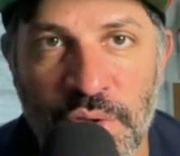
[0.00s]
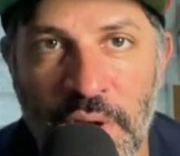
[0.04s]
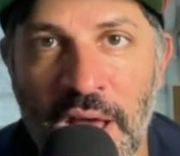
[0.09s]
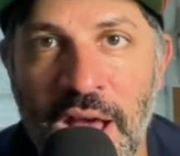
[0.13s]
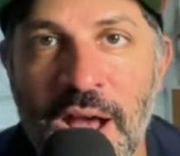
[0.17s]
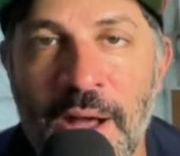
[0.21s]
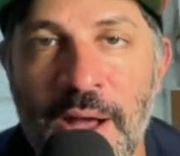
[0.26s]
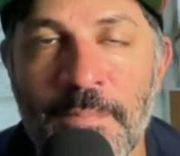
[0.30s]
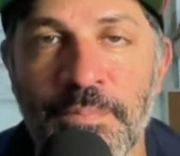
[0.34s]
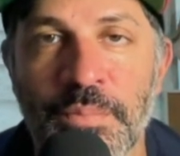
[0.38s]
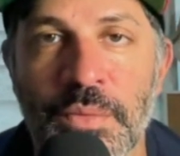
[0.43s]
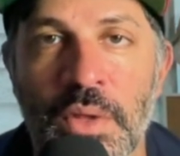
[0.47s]

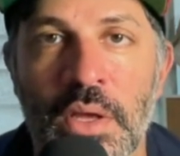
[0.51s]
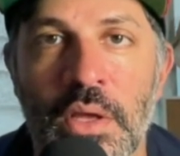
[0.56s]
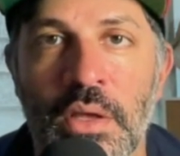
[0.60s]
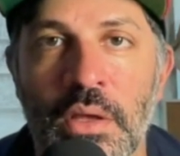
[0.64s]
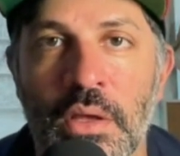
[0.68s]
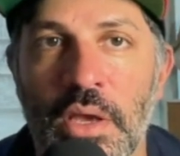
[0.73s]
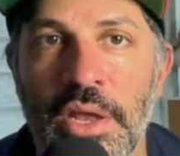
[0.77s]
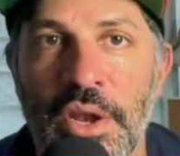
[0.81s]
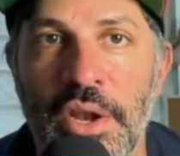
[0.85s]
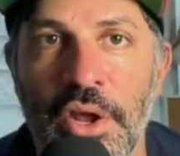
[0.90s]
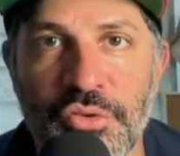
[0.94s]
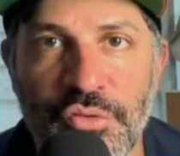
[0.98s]
an
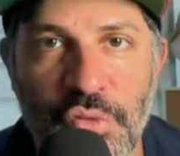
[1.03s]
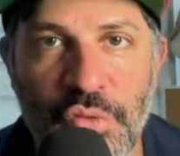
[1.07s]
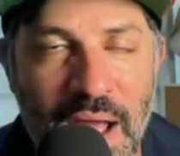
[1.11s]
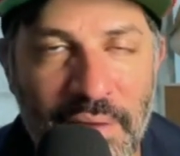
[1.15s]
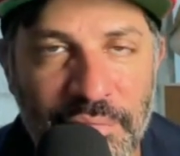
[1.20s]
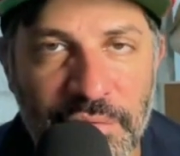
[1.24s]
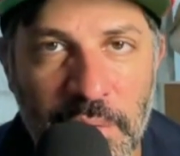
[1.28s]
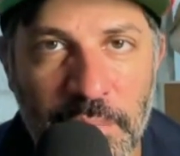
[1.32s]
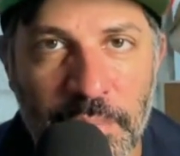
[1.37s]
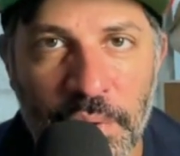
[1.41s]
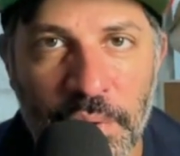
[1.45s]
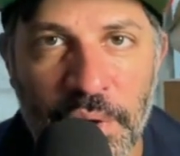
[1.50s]

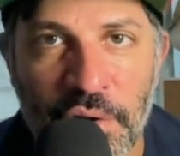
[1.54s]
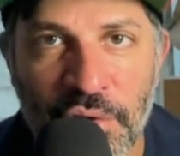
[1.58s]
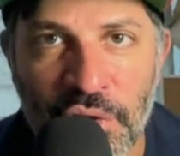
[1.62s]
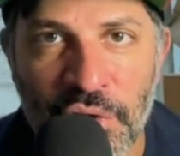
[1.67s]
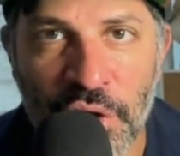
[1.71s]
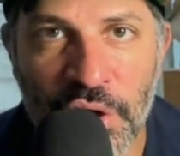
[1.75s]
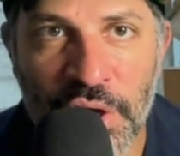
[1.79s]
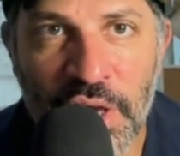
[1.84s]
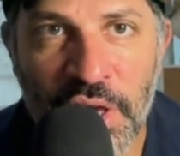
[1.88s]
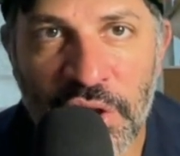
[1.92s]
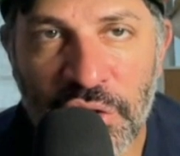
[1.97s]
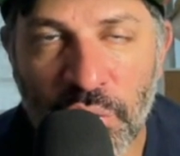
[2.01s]
undrafted player, took
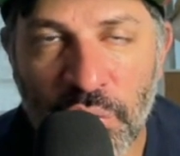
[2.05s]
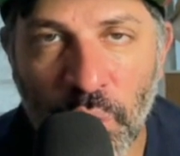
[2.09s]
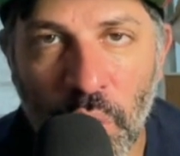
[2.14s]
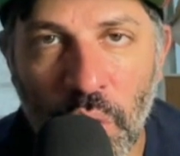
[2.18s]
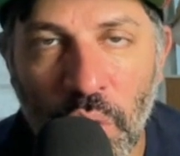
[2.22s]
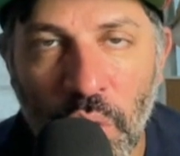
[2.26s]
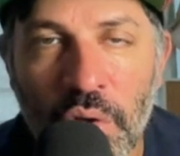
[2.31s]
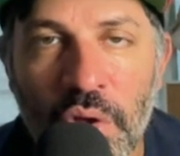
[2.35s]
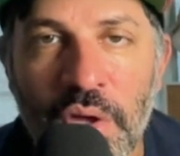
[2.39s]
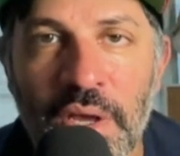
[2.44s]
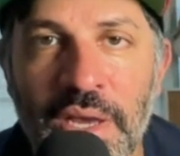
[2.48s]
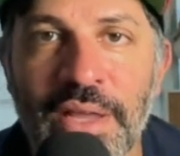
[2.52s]
his
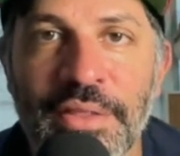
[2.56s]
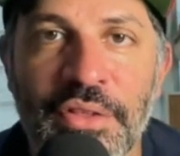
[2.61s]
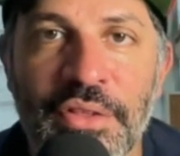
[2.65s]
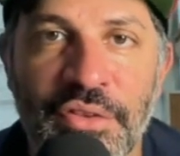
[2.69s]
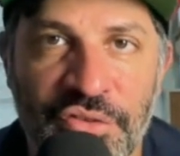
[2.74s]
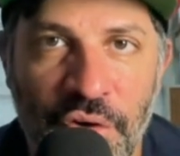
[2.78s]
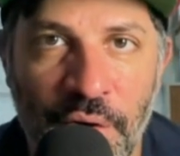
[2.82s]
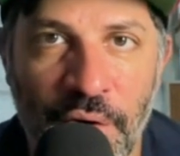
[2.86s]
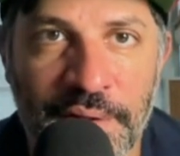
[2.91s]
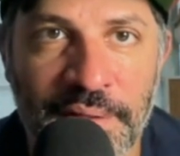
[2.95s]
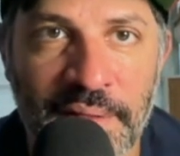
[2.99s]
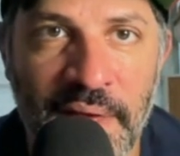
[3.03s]
role in the
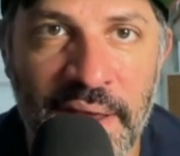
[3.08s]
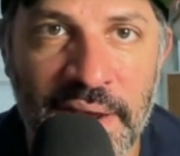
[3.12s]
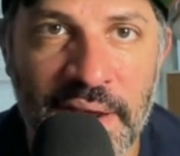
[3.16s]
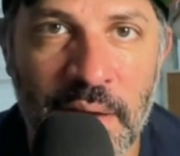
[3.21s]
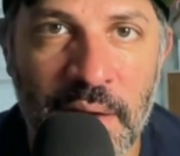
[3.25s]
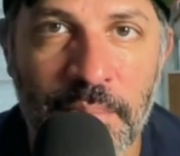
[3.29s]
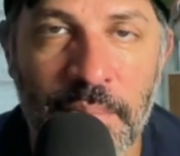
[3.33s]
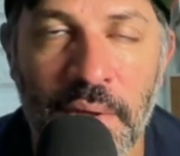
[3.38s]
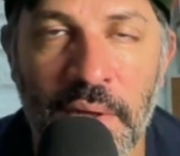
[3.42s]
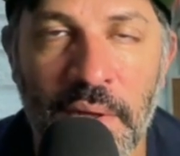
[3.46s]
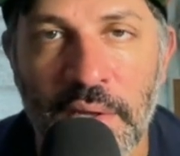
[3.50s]
starting lineup.